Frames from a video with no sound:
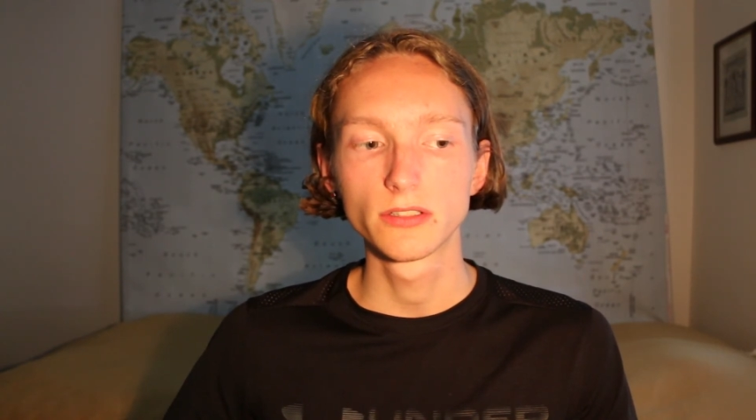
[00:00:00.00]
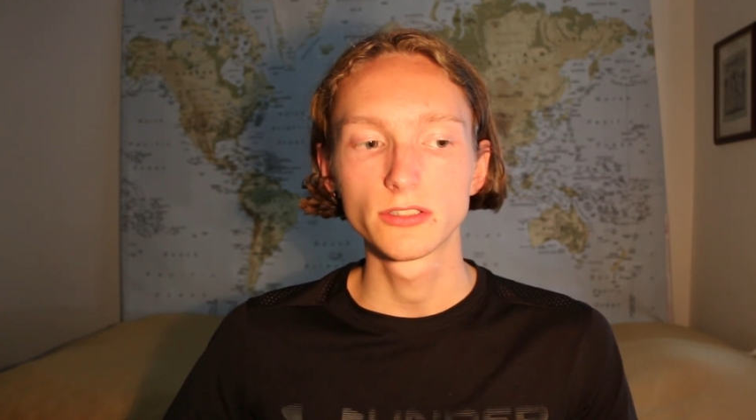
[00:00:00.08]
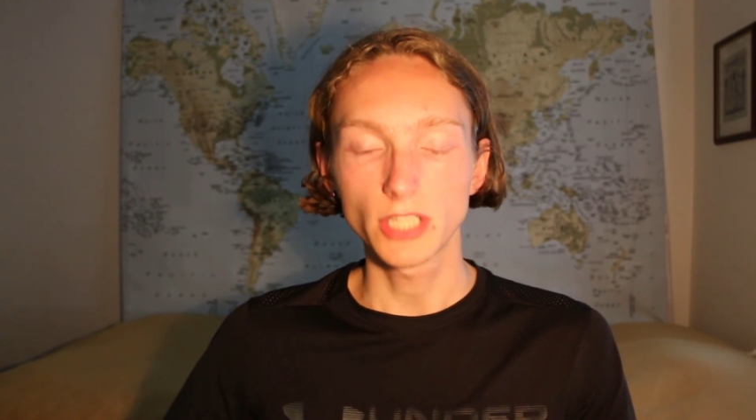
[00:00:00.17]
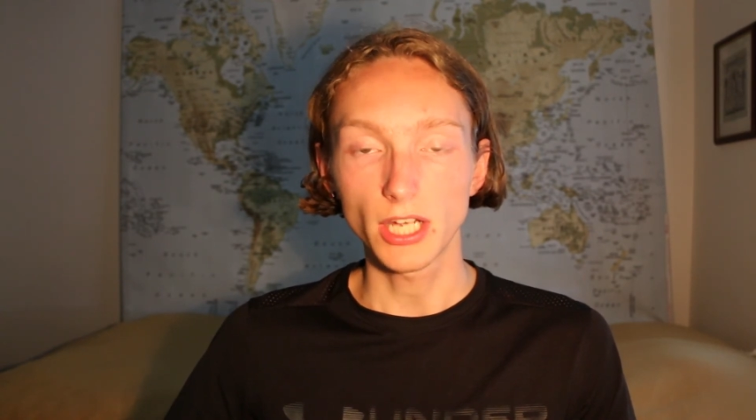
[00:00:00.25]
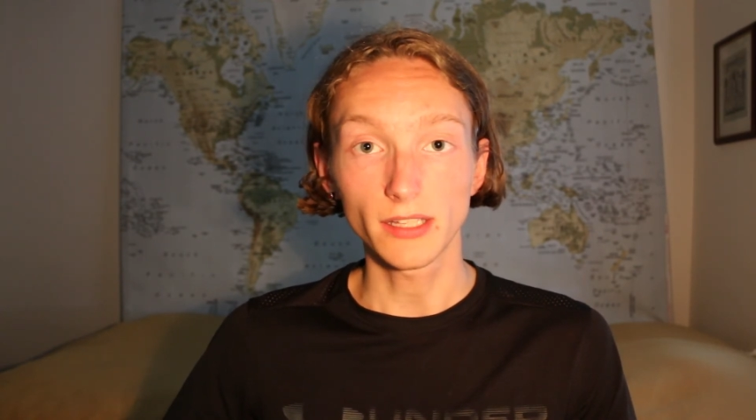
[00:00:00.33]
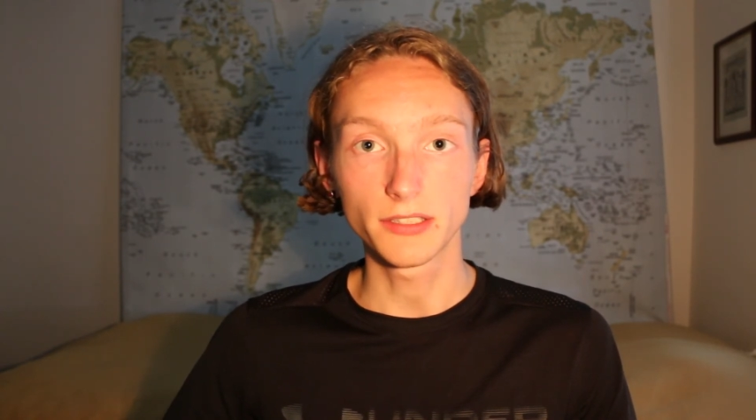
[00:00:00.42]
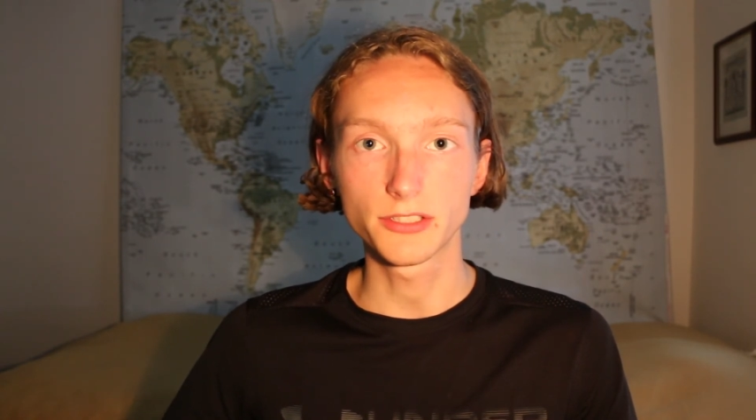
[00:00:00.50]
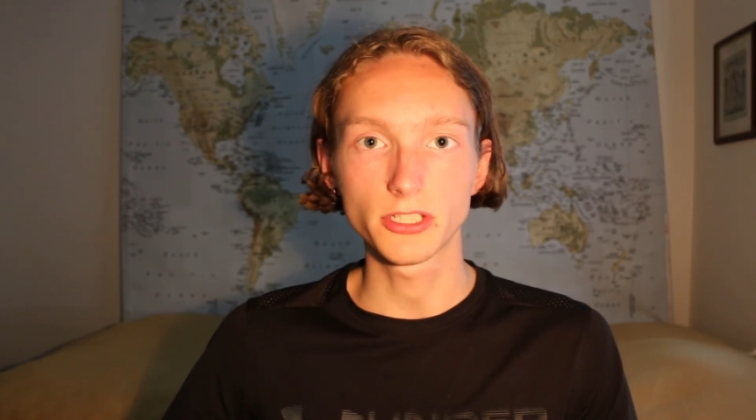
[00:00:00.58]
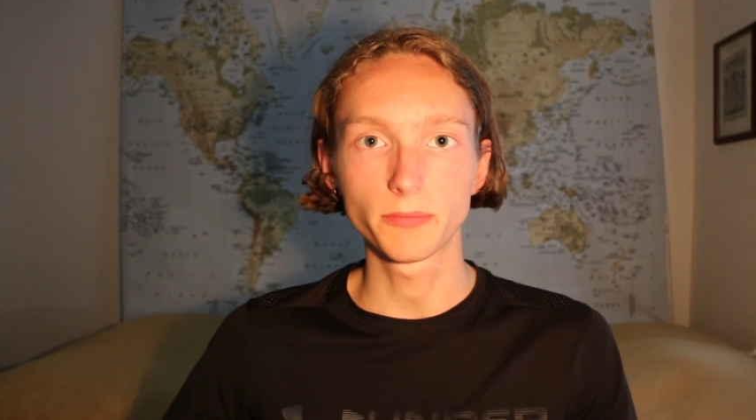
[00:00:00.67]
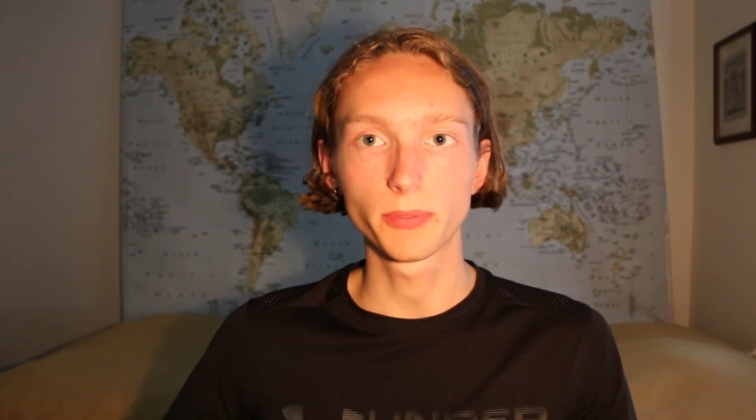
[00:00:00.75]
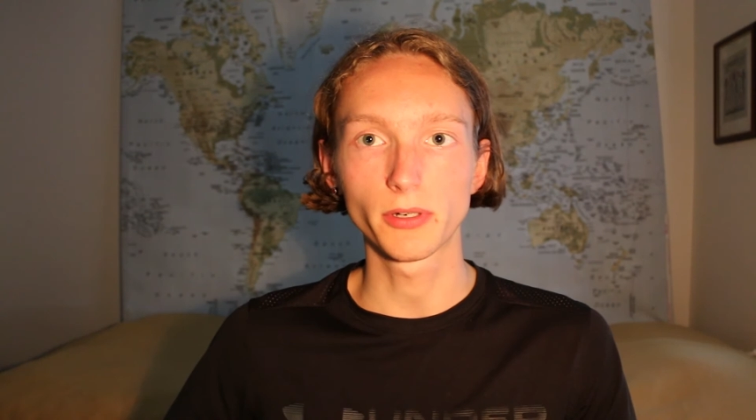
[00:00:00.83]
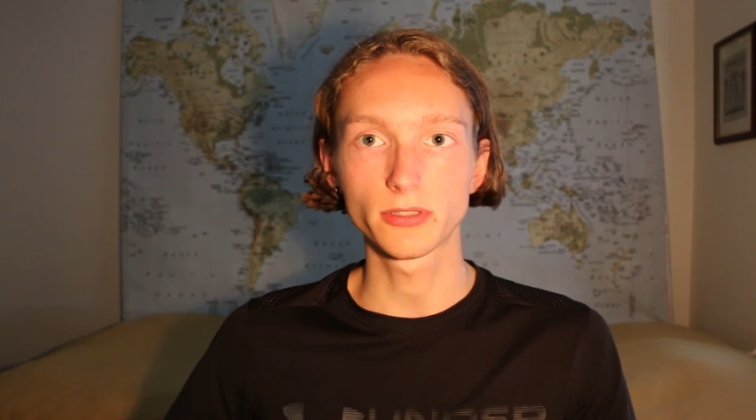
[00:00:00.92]

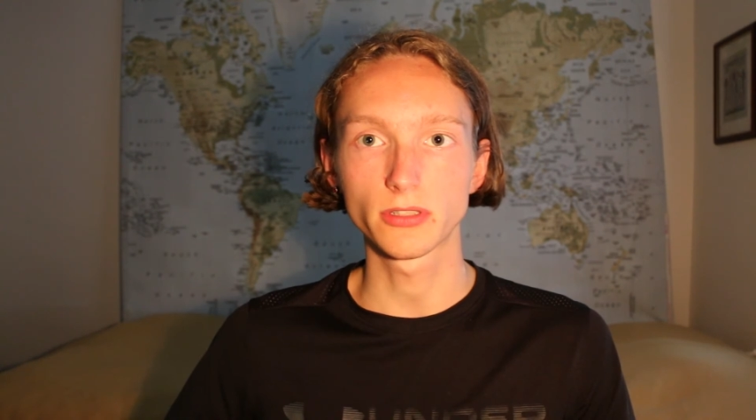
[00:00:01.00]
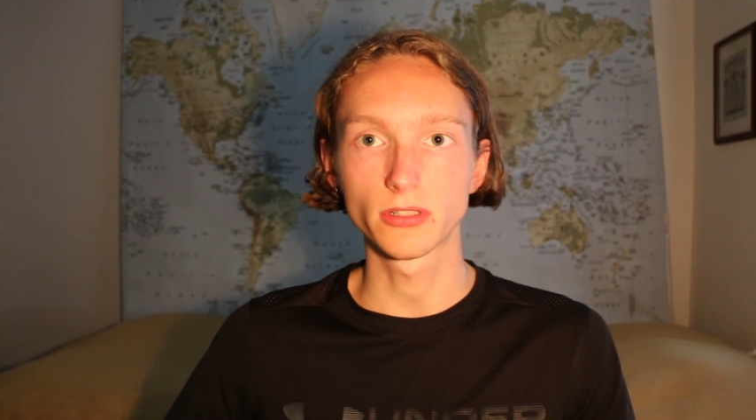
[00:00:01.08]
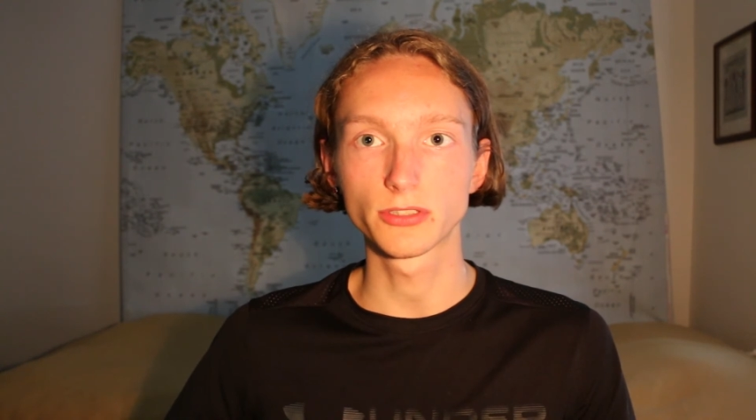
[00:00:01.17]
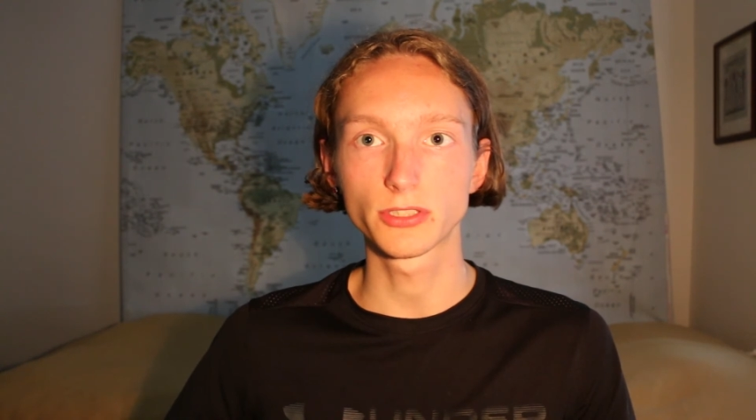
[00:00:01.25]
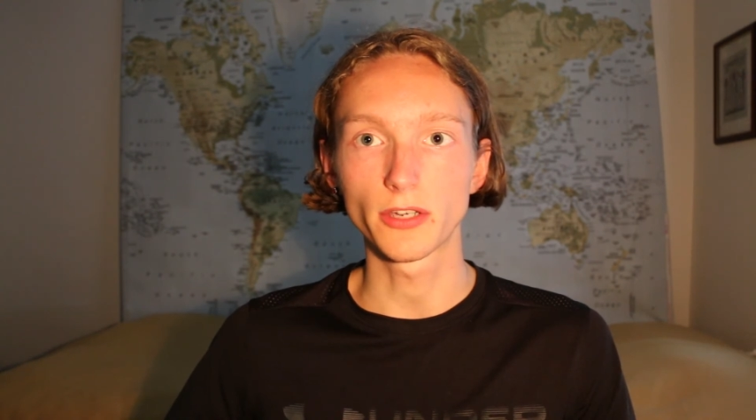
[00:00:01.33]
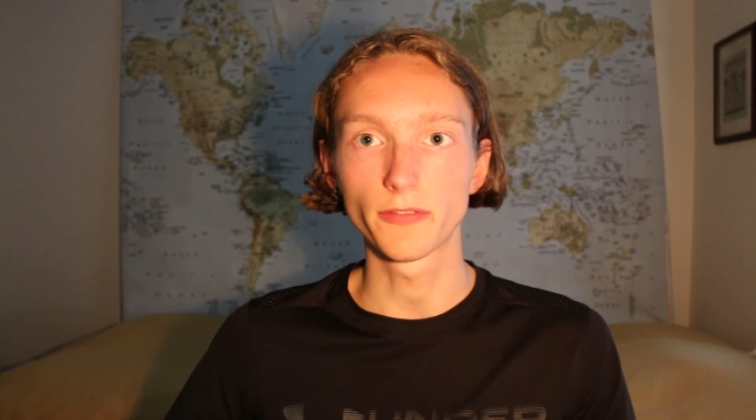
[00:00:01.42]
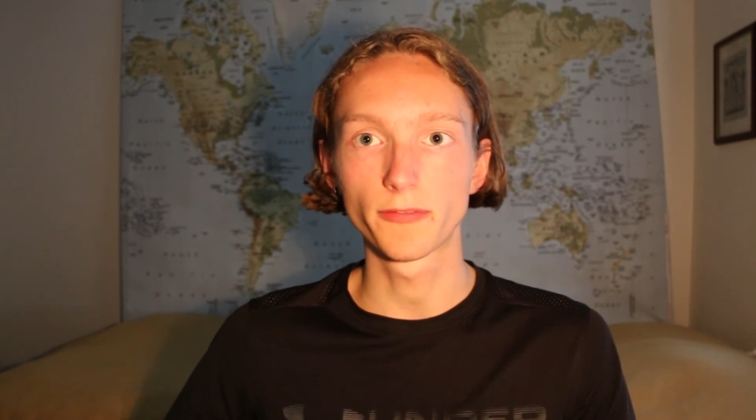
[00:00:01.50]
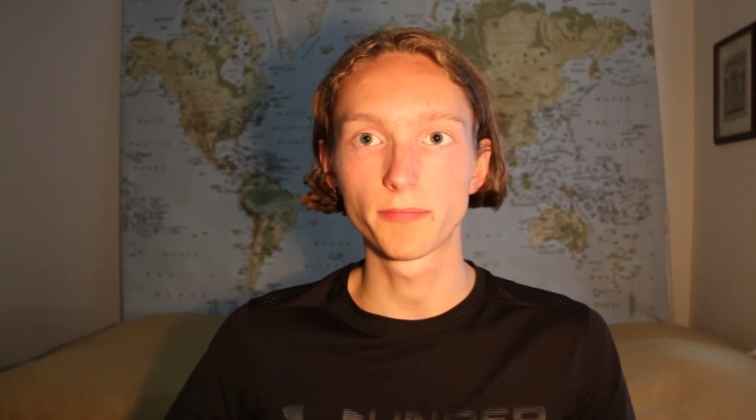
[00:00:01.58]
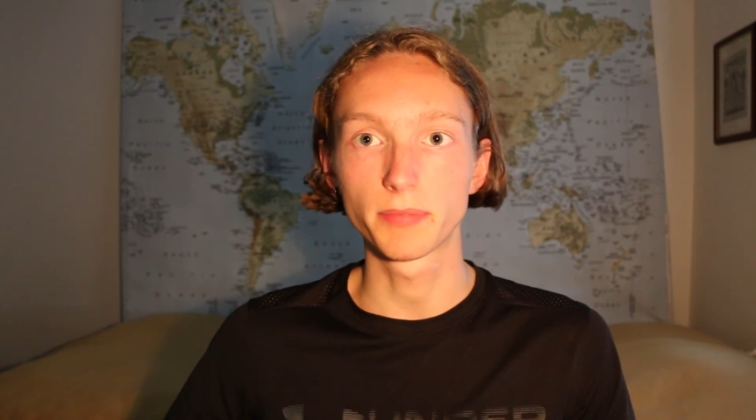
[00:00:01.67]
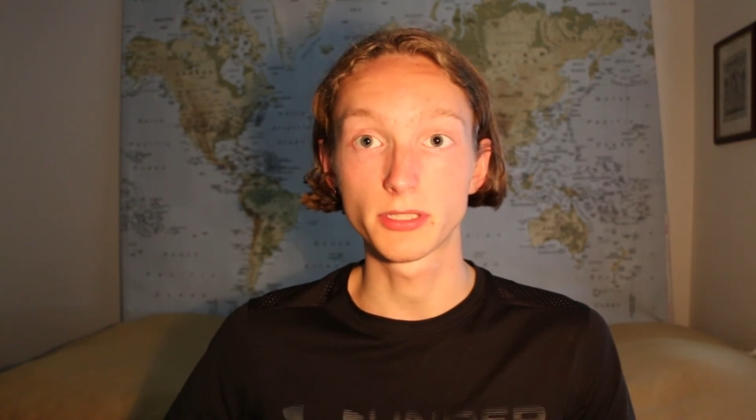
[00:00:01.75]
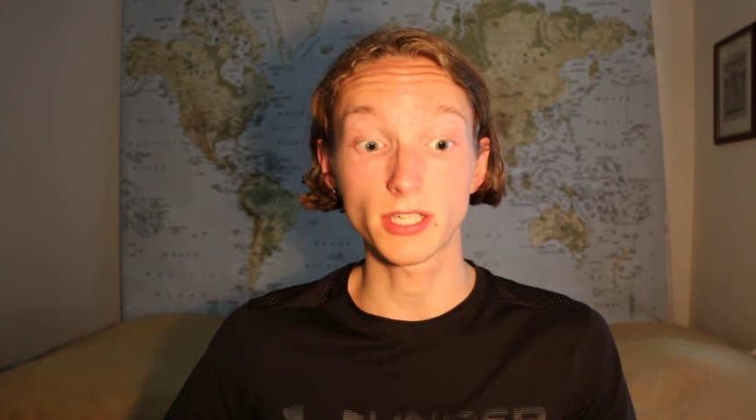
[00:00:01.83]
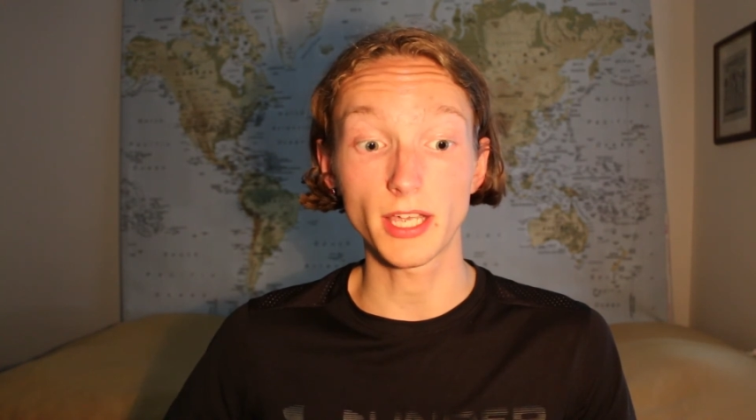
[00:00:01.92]
challenging personal stuff
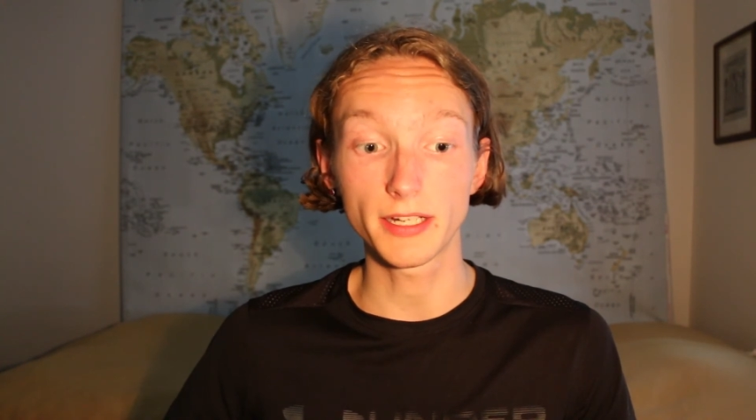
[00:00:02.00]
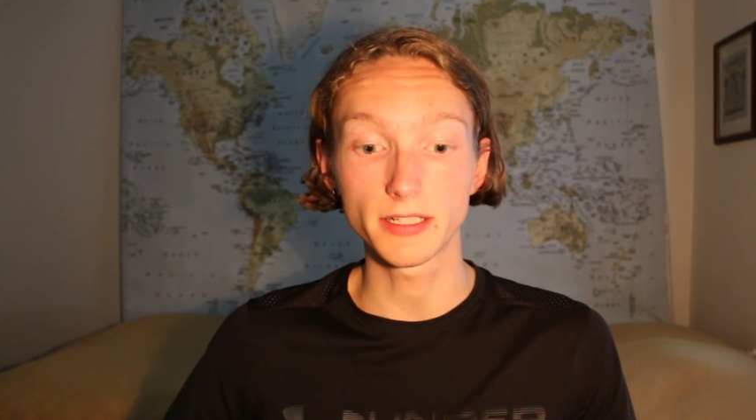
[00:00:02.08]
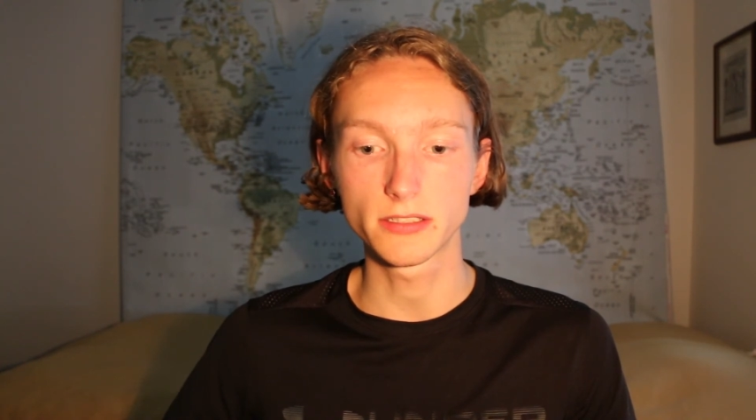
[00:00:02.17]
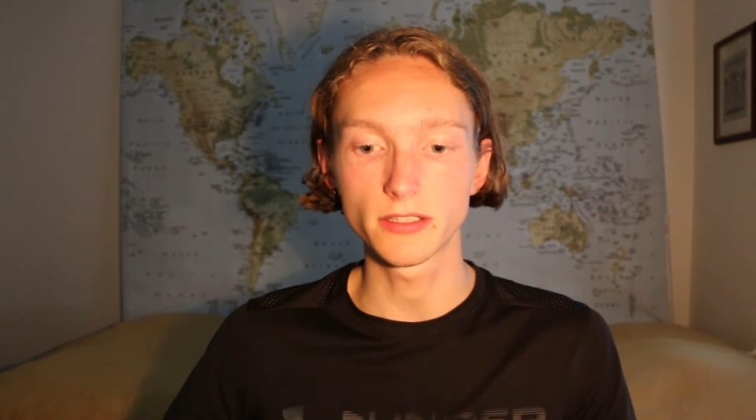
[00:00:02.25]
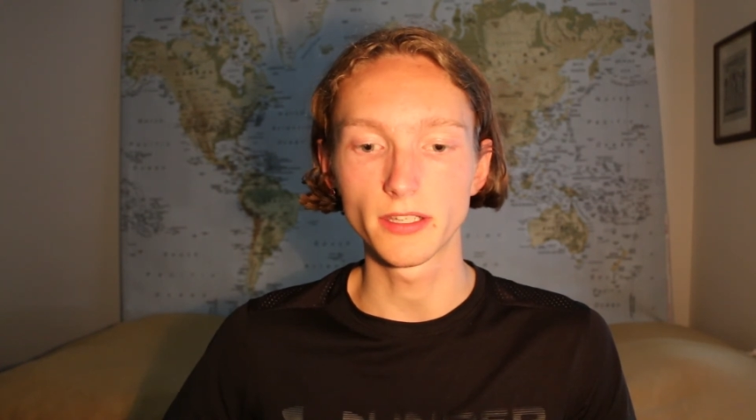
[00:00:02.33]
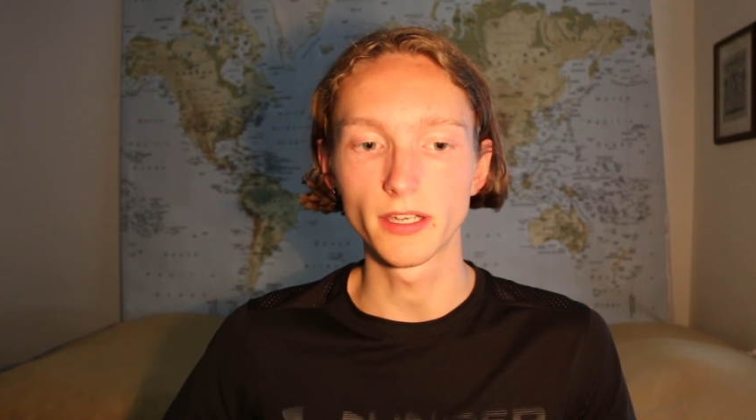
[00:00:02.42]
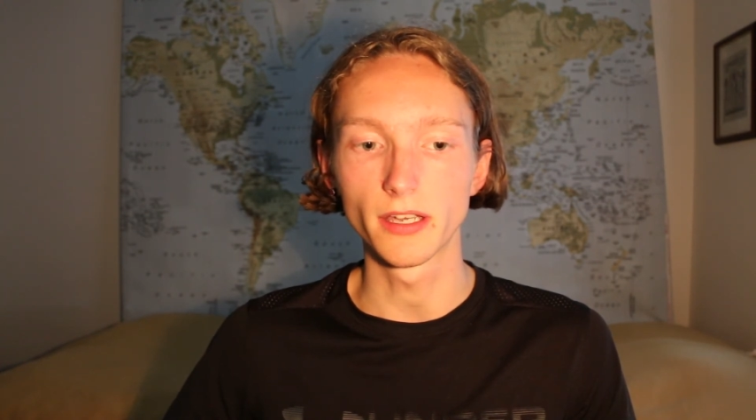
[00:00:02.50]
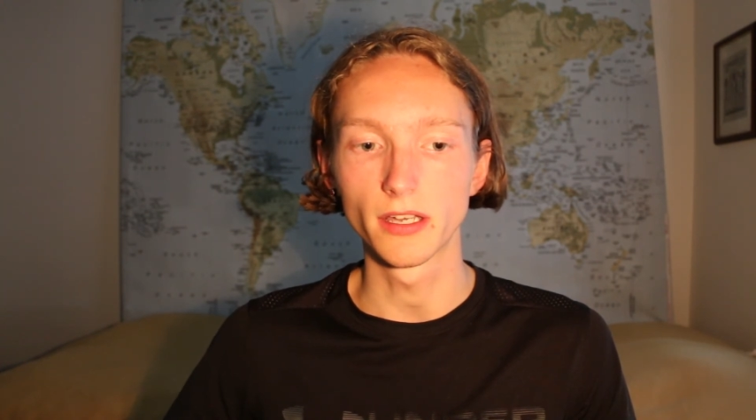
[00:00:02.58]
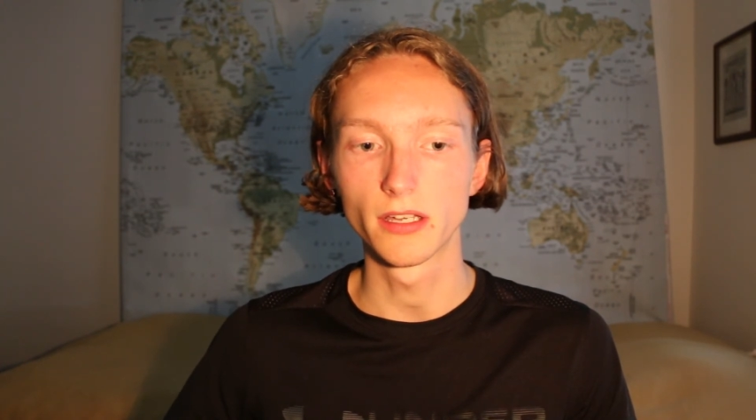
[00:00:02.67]
besides the